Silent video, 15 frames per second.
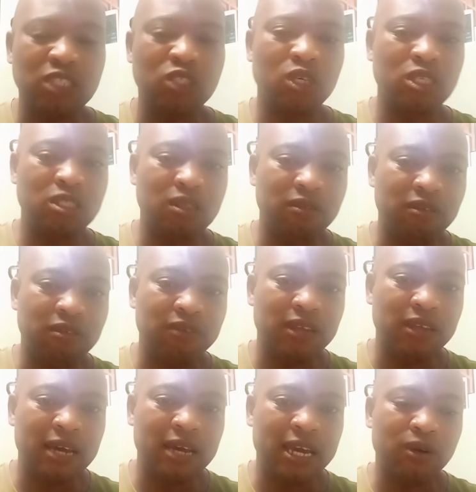of the federal
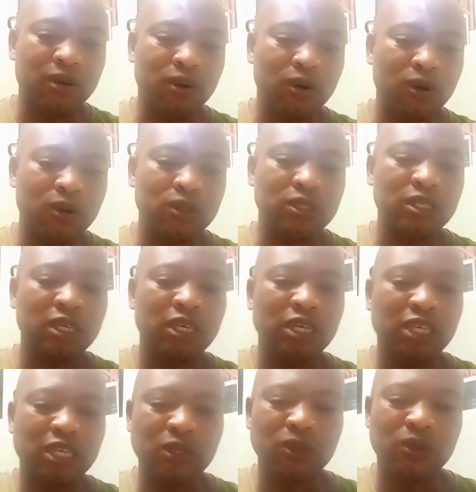high court,
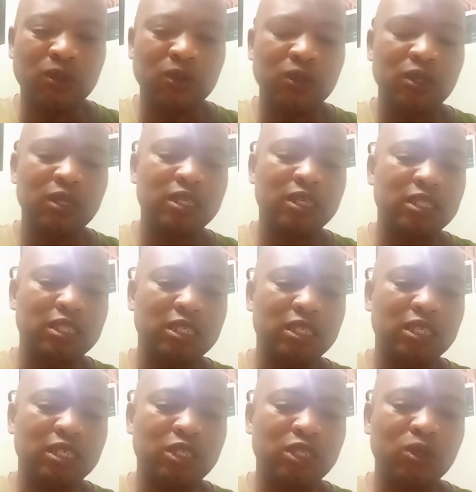the
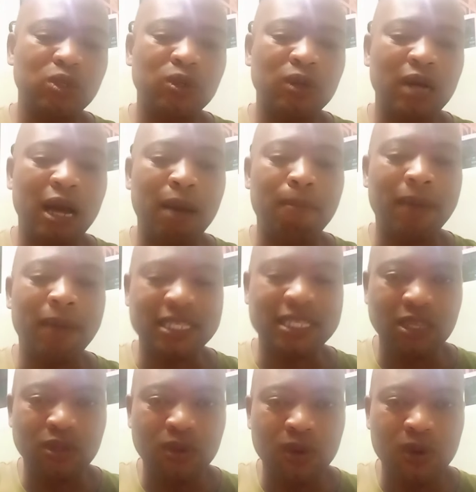
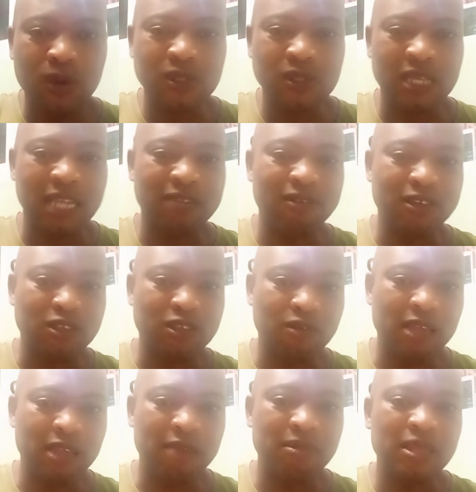ambassadors and the rest of them,
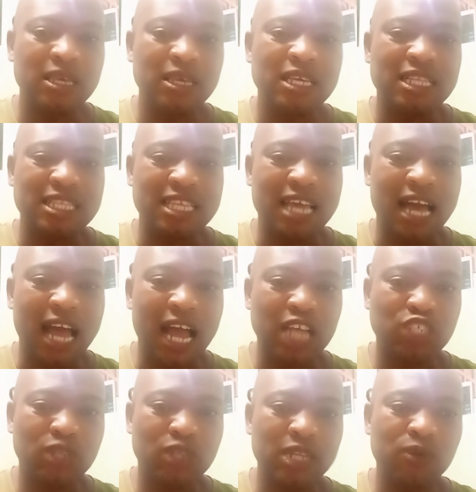they are
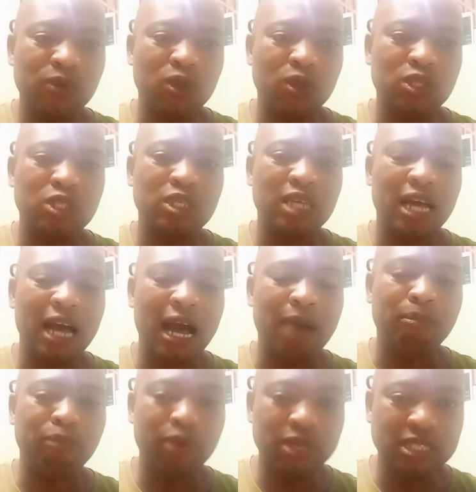actually what
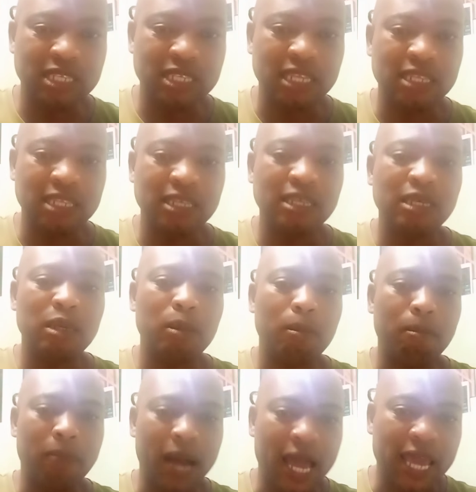appointed
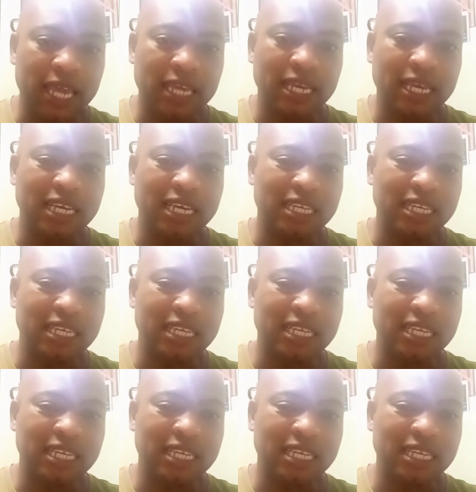by the